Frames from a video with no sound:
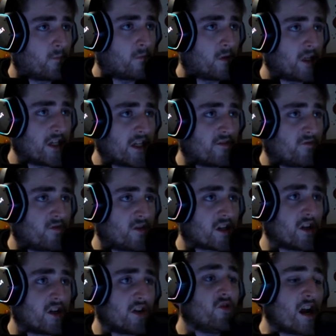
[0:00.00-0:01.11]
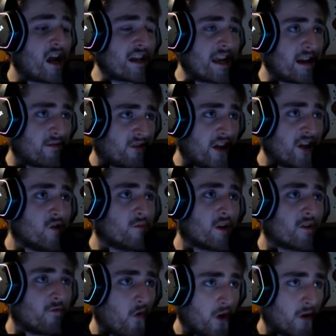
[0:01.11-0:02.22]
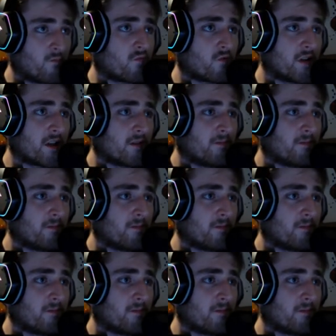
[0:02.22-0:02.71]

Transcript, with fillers: What the fuck did you goddamn say, you motherfucking prick?